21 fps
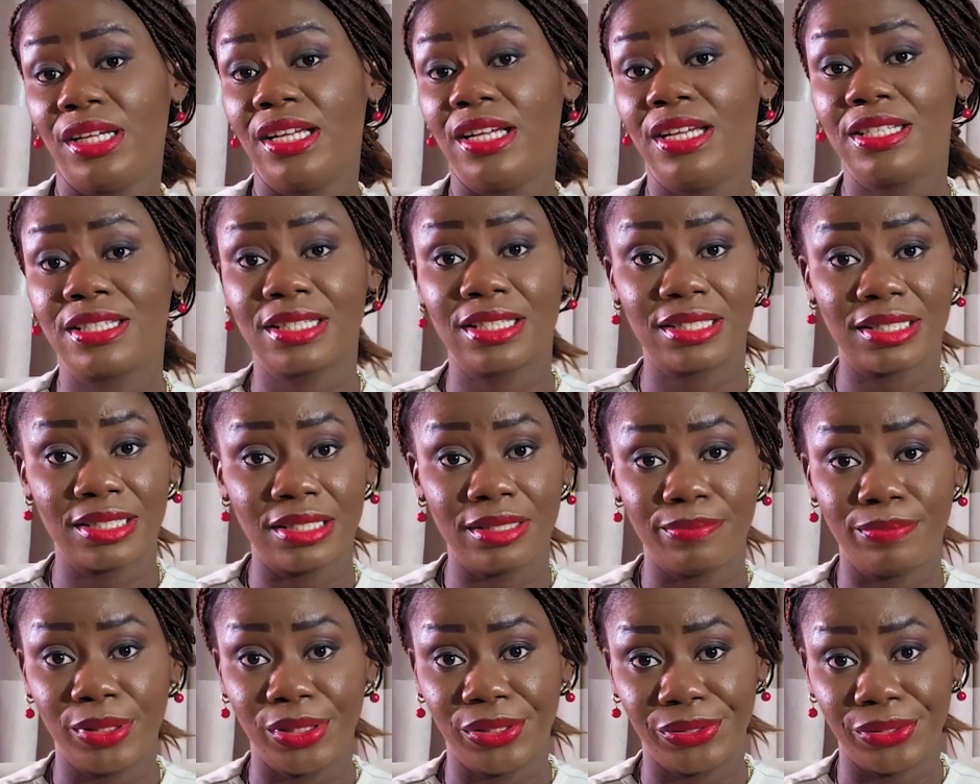a certain
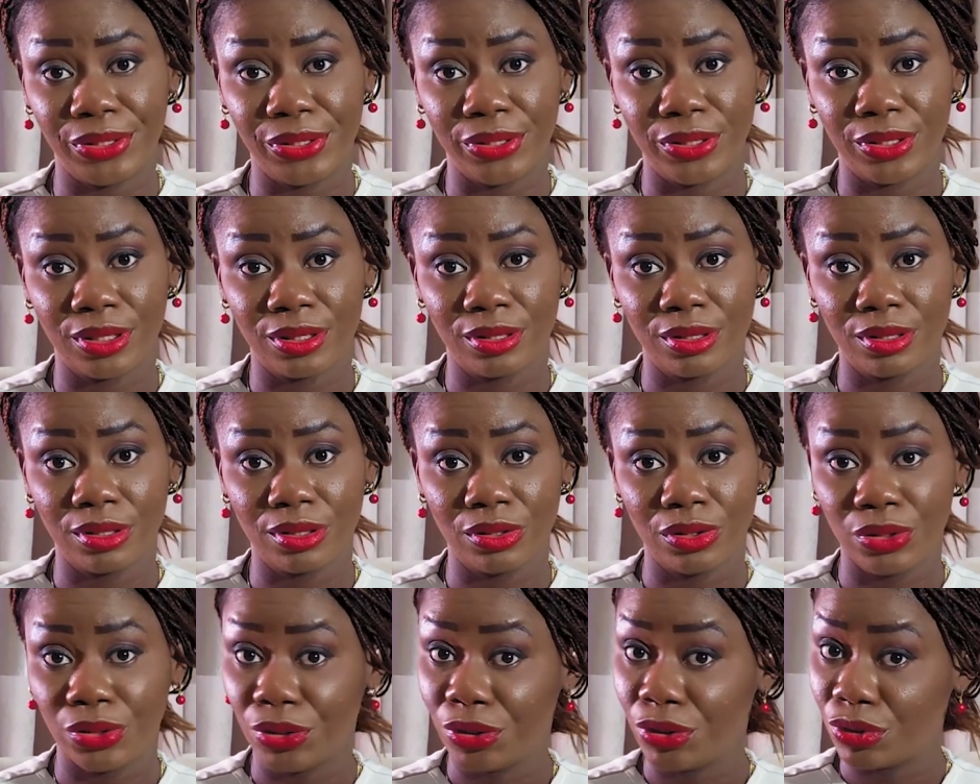period.
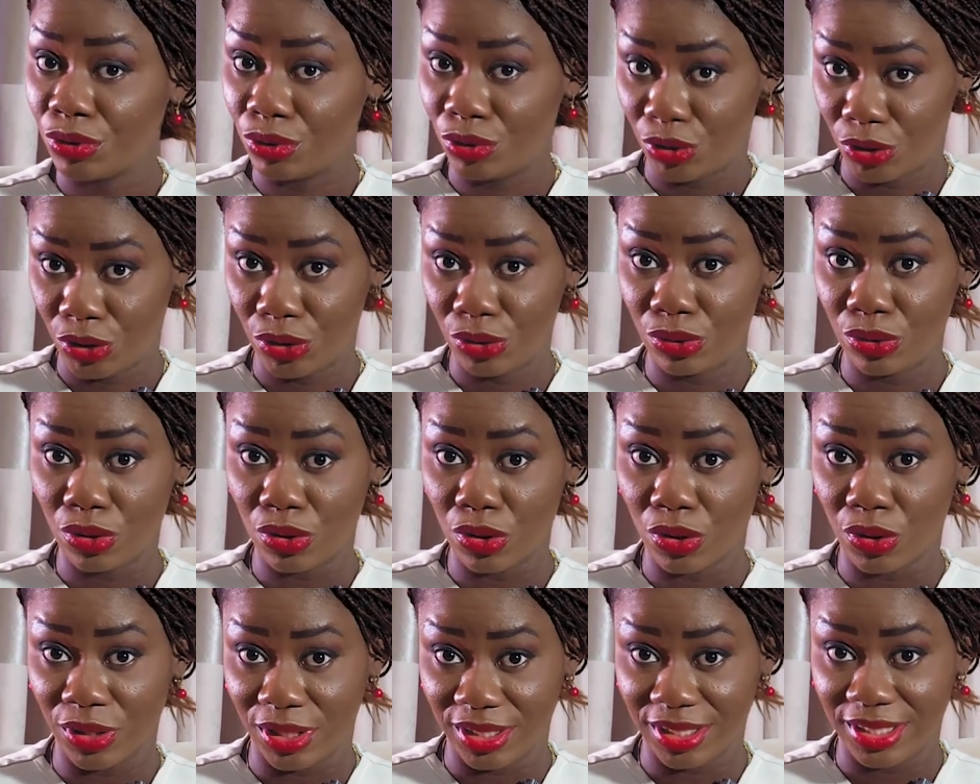Do you
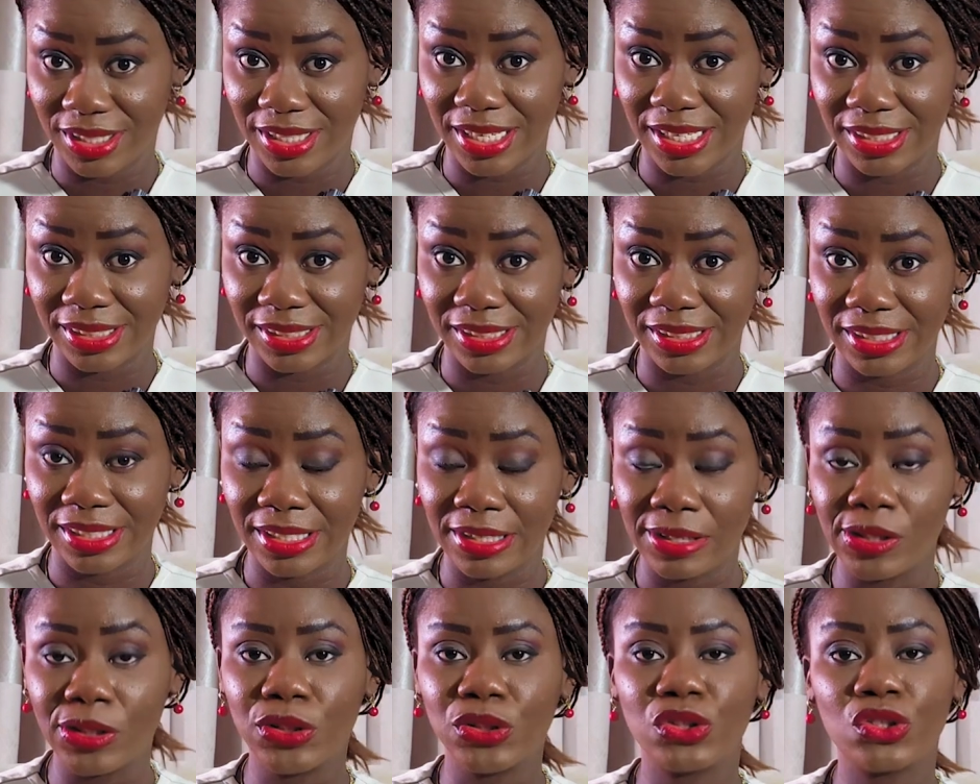understand?
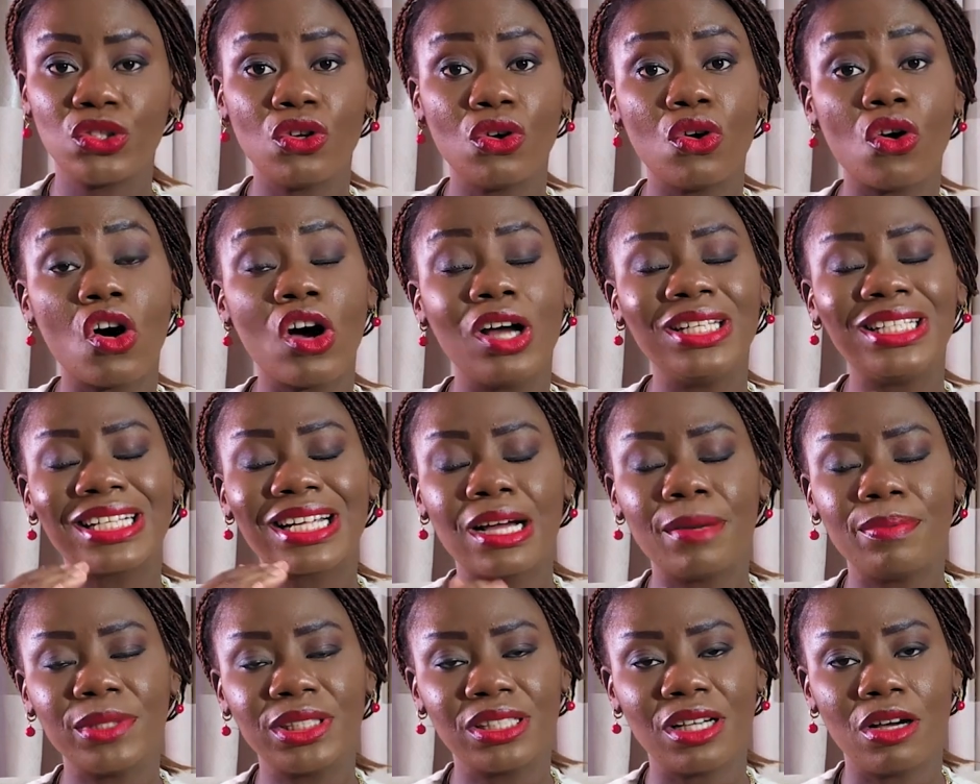So on the
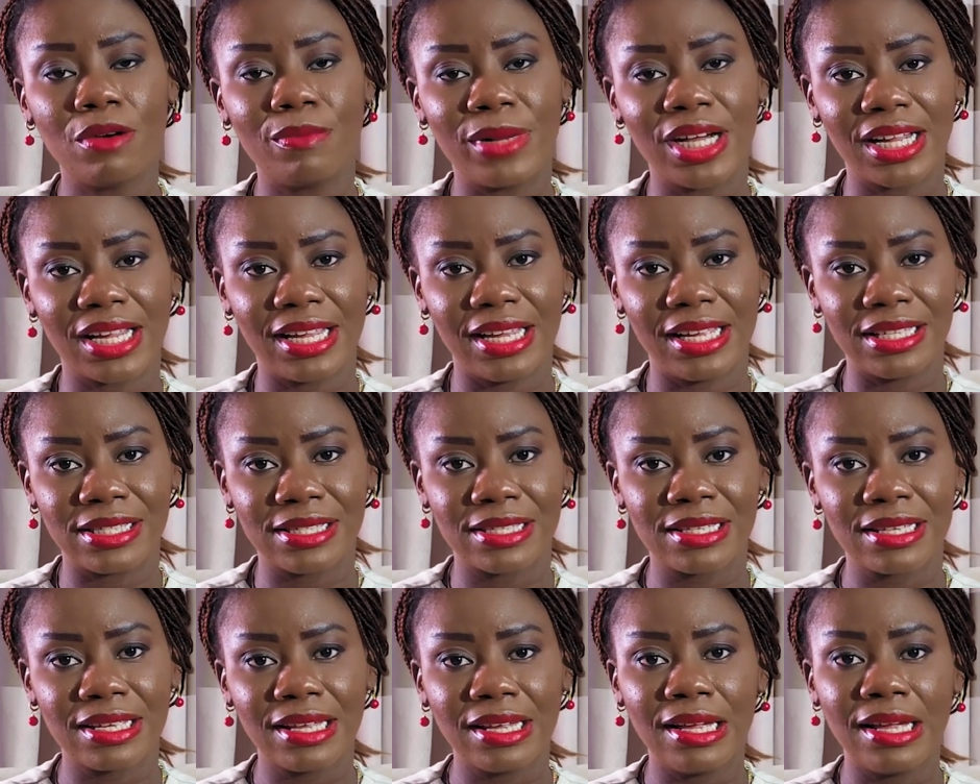capital market,
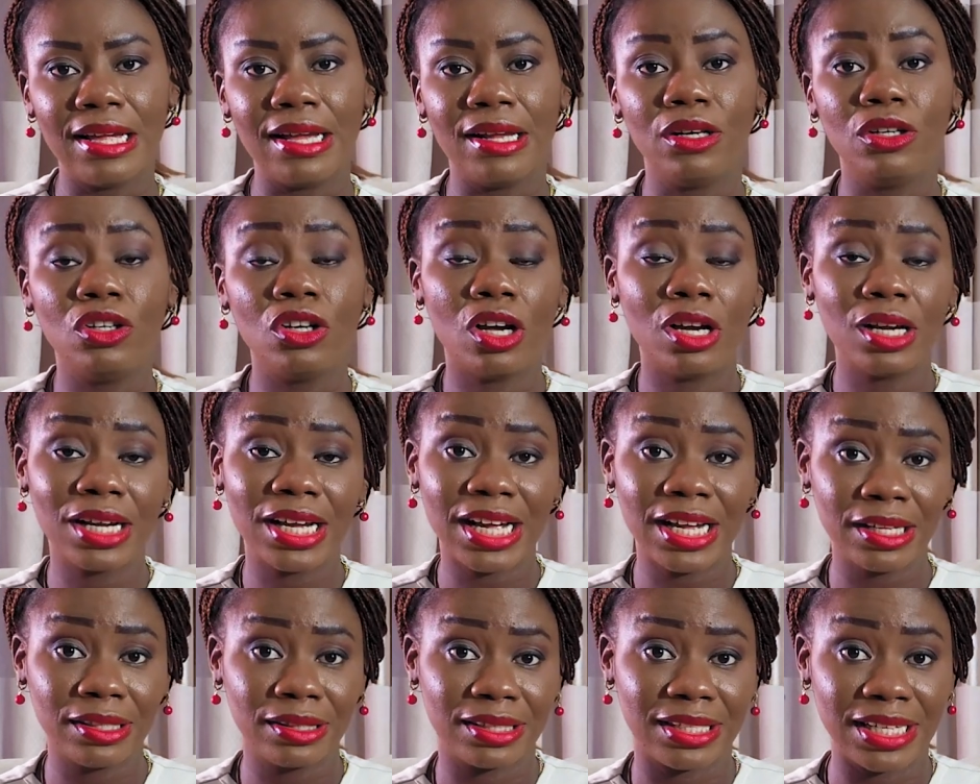
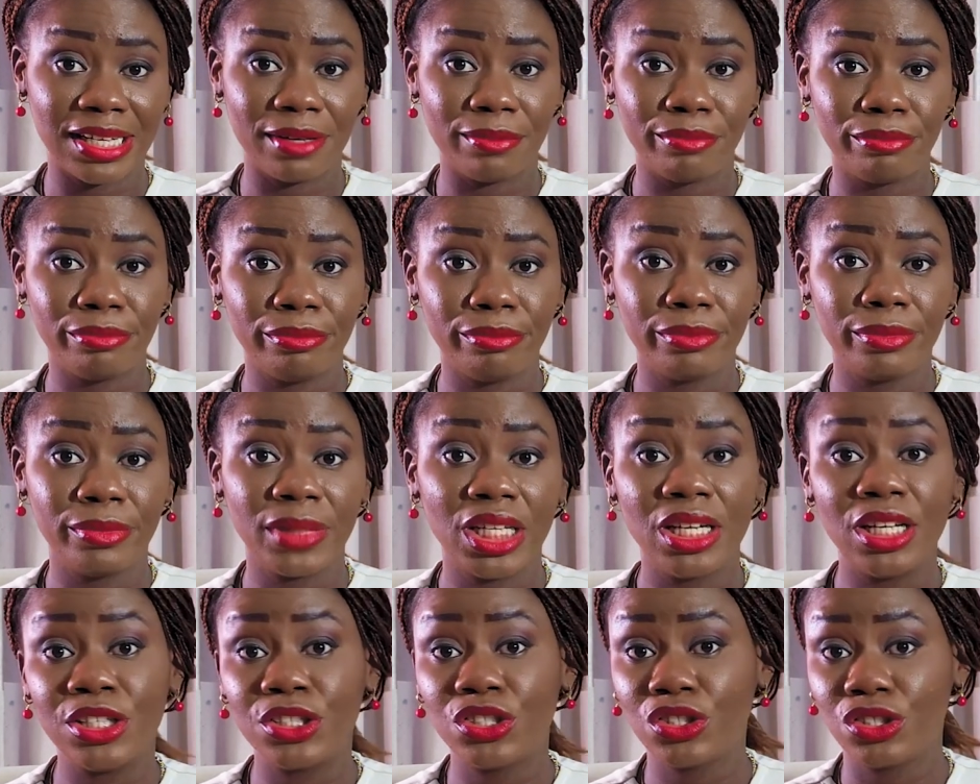longer term
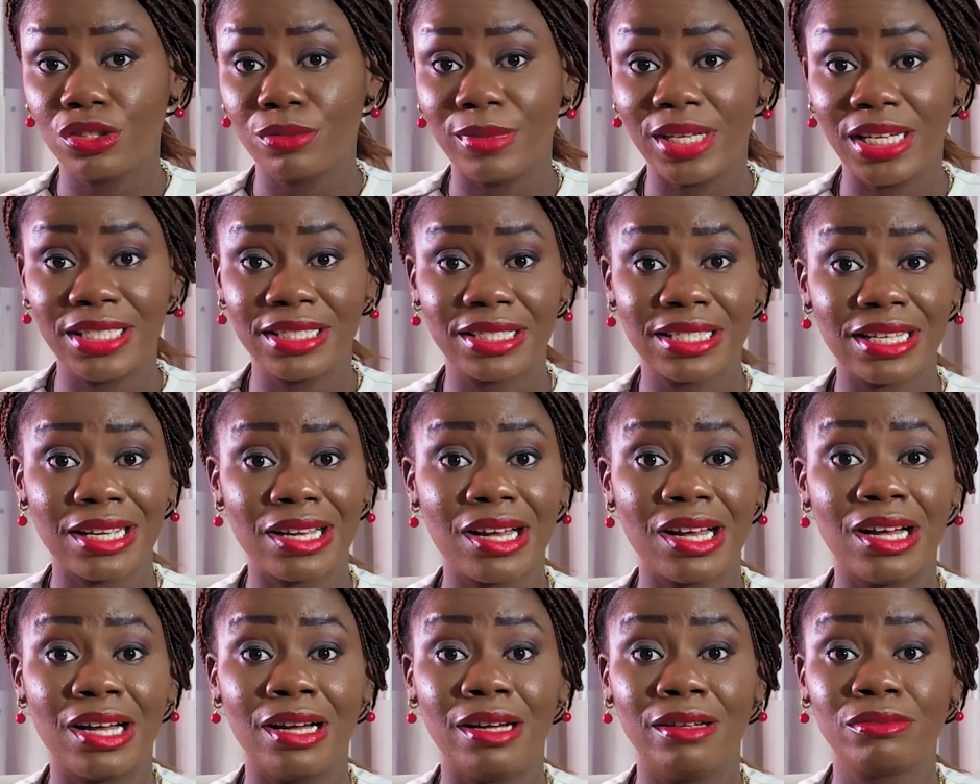instruments
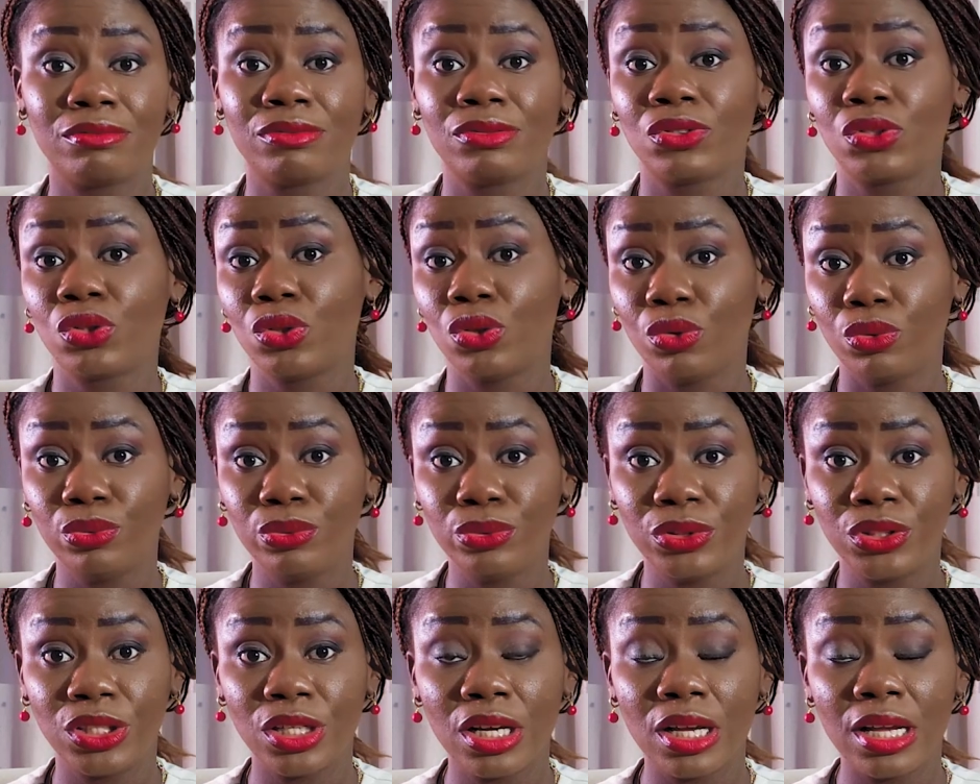are
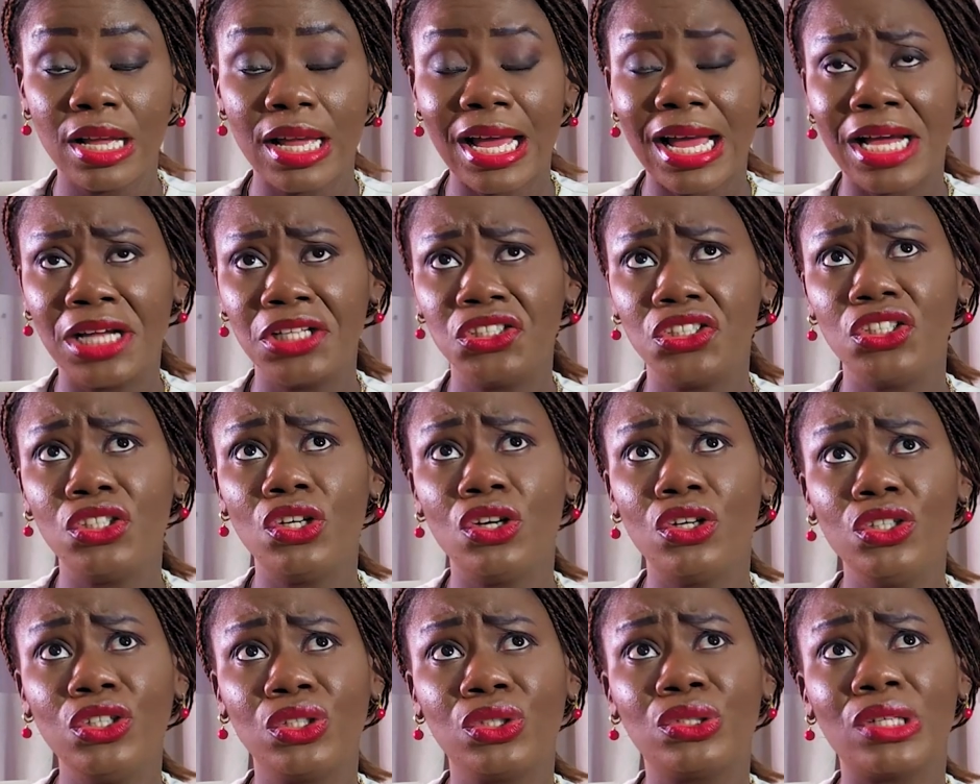sold, and
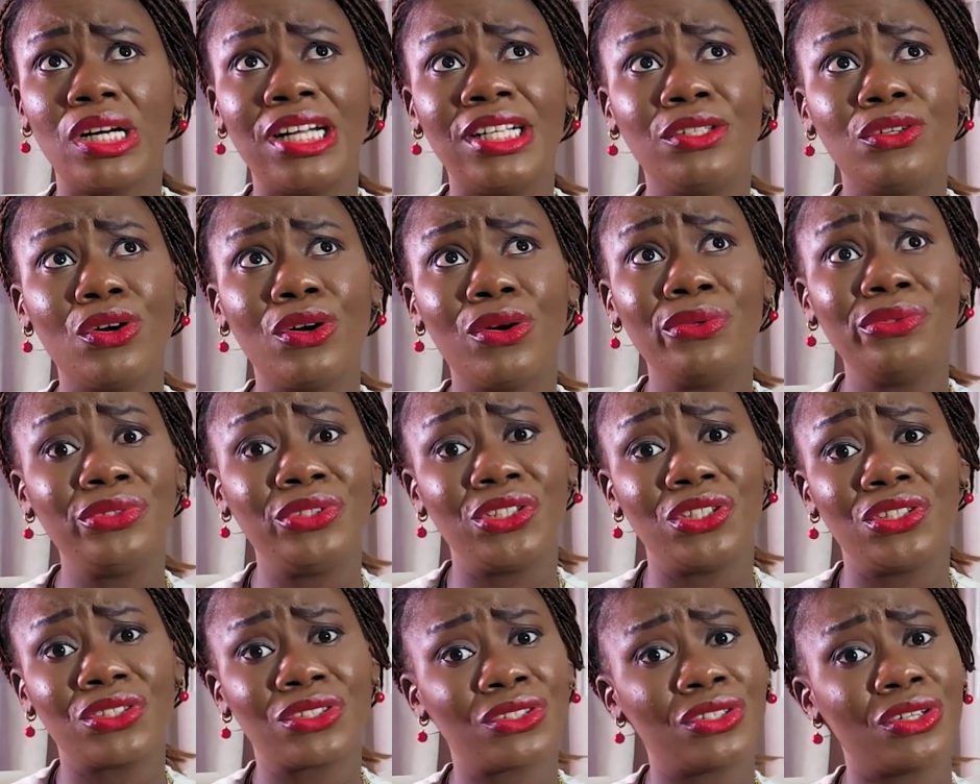you can hold
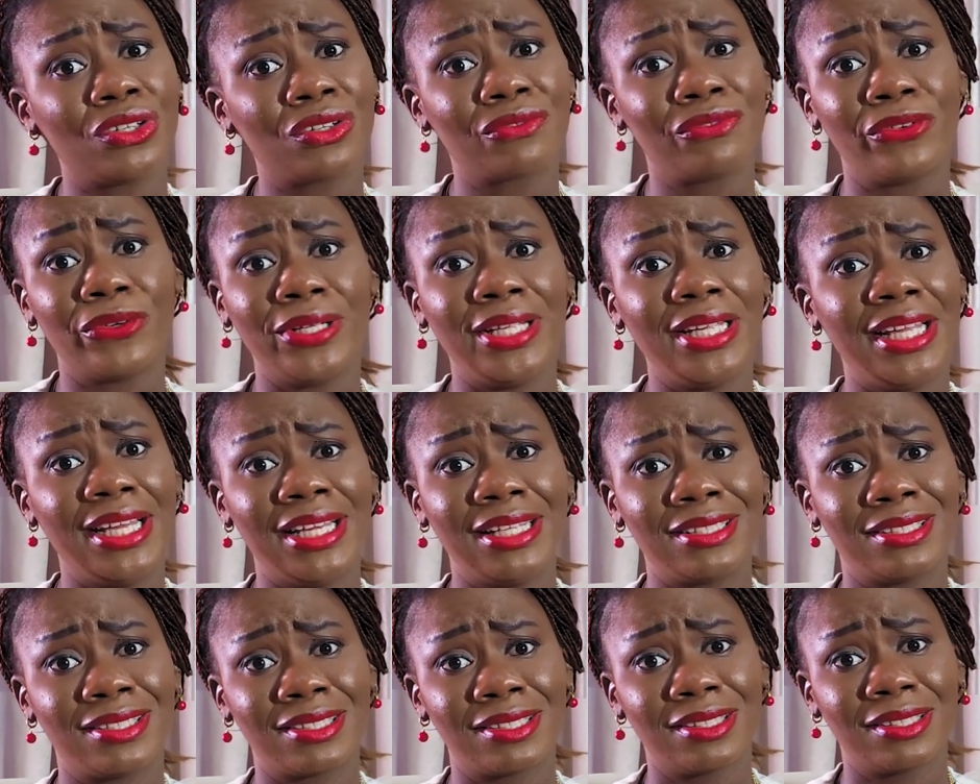your stock for
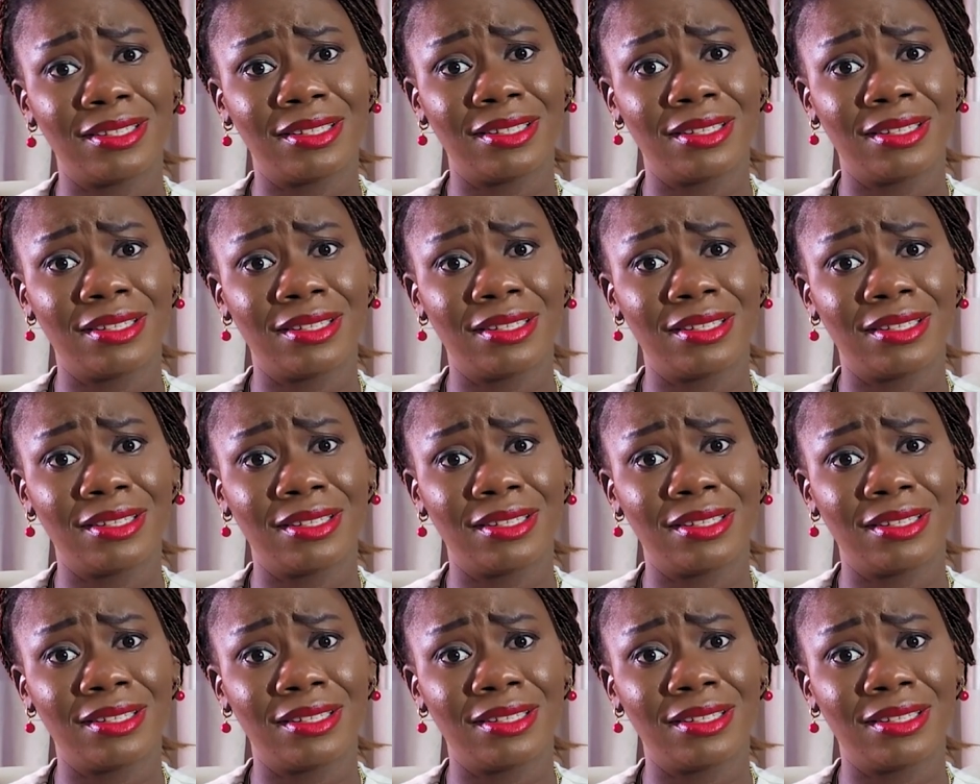years,